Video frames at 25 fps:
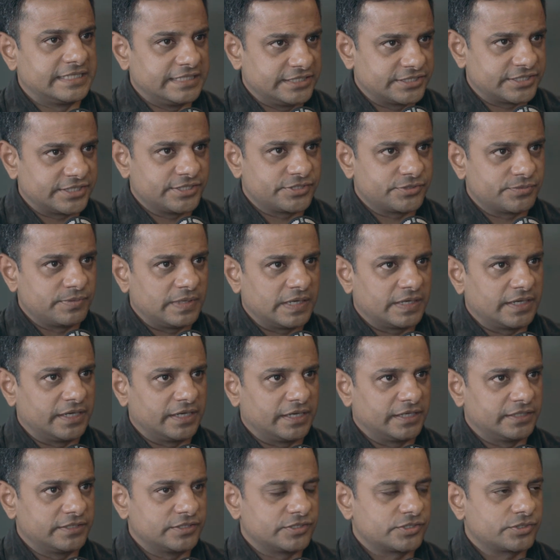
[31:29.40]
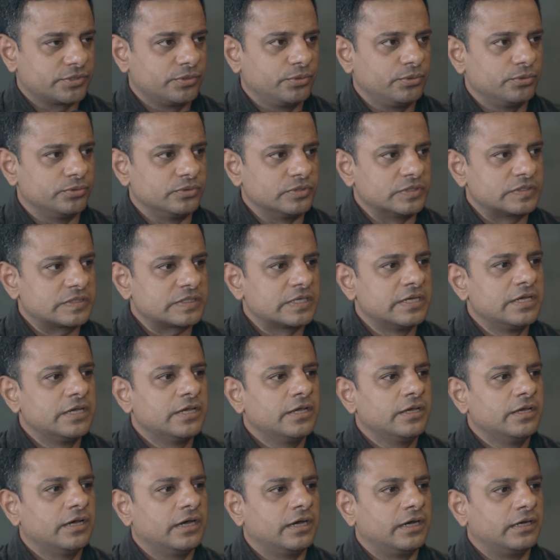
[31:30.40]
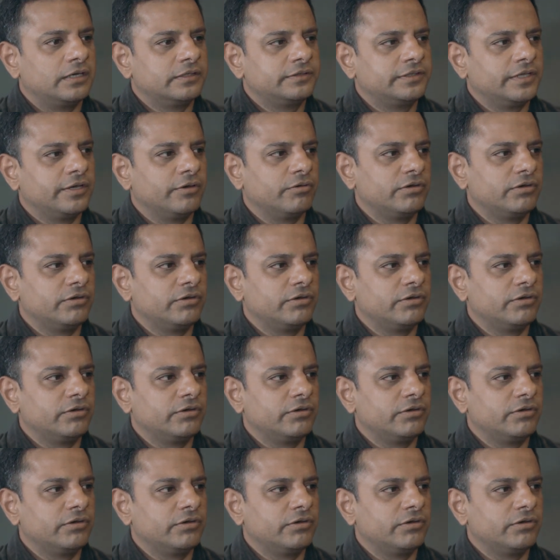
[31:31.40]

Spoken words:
teachers working in schools. The